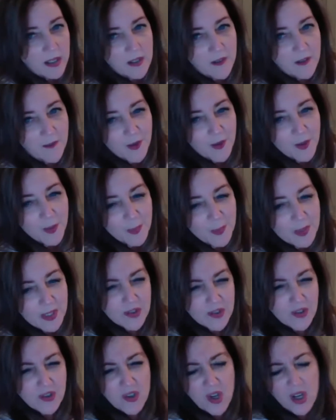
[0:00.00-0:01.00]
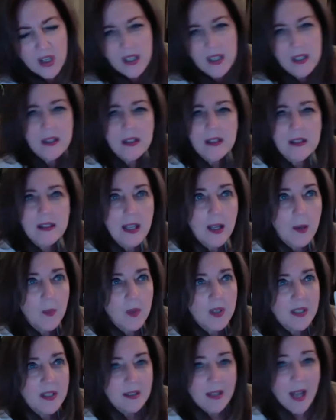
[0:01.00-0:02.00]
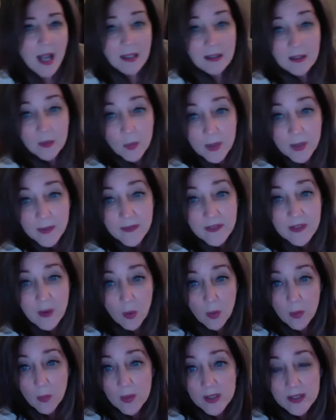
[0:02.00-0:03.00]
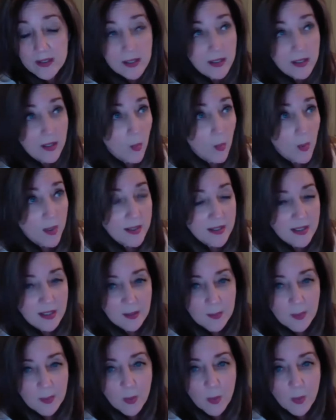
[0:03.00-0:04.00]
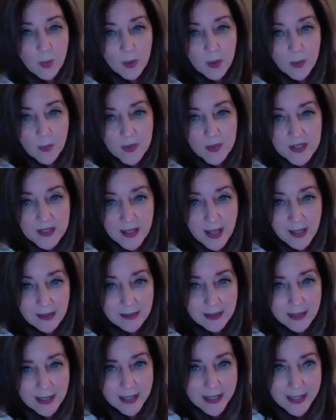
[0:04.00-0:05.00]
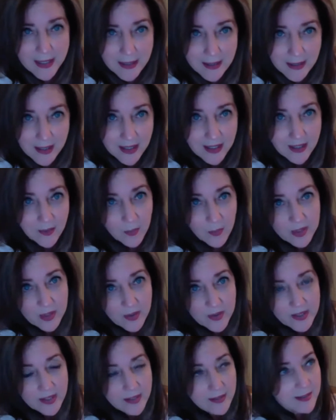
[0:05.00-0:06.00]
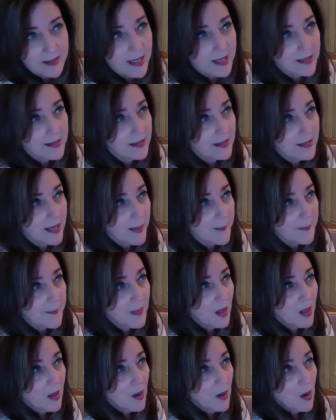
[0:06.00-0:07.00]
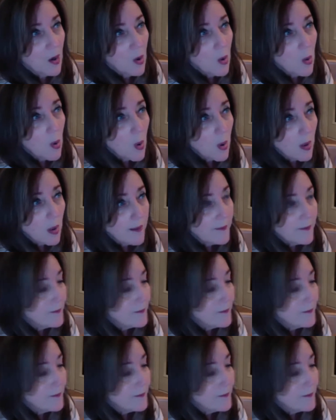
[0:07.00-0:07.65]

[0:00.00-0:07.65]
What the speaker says: The first one does the talking, the second one is silent. We see a one-syllable word with a silent E at the end, we know it's going to say its name. Or if